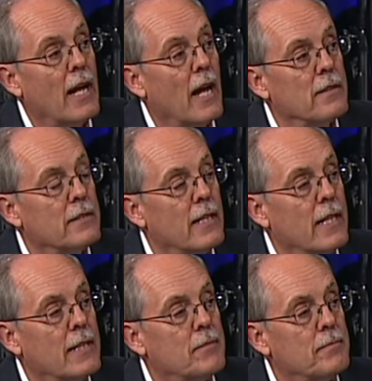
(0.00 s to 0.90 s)
house, did he?
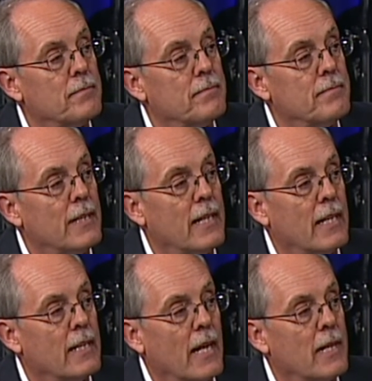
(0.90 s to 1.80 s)
Mm-hmm. He didn't let